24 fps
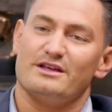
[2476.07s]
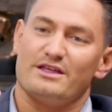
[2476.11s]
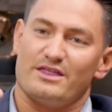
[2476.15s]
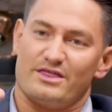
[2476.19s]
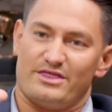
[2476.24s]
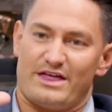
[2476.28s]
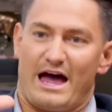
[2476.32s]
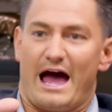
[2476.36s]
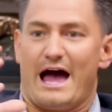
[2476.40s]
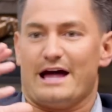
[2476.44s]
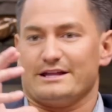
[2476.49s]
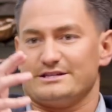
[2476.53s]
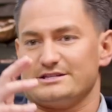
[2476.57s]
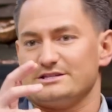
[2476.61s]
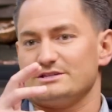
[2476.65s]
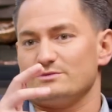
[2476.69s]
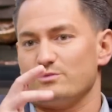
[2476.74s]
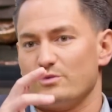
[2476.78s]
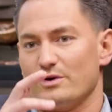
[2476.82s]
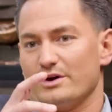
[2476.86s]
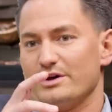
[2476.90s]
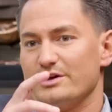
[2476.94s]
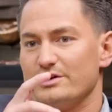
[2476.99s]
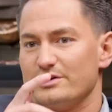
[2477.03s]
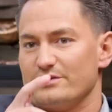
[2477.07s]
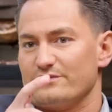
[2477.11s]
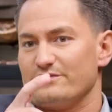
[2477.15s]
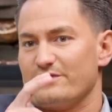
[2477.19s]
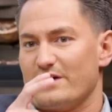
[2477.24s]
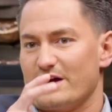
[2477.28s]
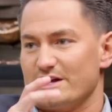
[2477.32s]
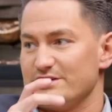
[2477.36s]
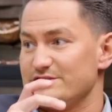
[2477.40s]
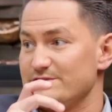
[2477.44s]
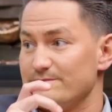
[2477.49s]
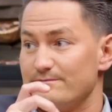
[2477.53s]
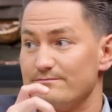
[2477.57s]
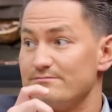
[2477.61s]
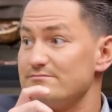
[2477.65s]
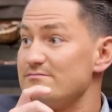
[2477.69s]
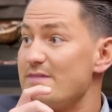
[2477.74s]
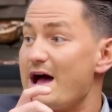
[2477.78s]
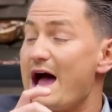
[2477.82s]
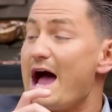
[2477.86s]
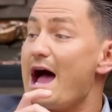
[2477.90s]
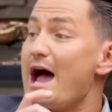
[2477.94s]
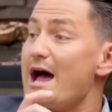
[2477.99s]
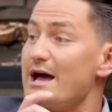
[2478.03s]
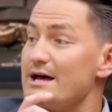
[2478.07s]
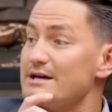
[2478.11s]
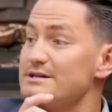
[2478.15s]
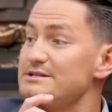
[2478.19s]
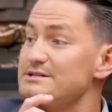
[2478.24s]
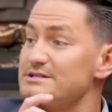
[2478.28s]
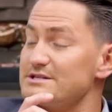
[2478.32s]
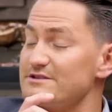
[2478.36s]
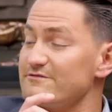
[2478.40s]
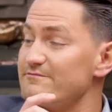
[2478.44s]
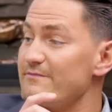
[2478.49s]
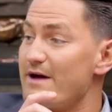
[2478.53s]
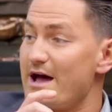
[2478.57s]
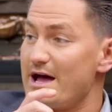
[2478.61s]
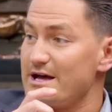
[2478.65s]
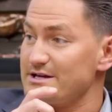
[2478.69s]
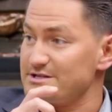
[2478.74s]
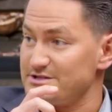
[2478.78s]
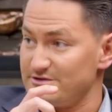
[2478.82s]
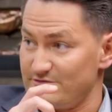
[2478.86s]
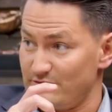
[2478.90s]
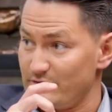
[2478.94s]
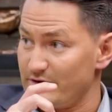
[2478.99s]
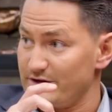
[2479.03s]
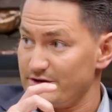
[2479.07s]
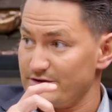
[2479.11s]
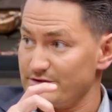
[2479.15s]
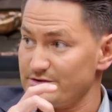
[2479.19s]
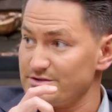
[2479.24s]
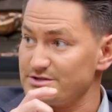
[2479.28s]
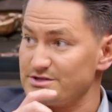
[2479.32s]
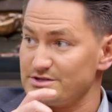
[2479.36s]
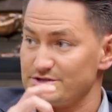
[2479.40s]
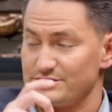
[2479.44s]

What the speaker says: That's where you can find some massive, massive winners.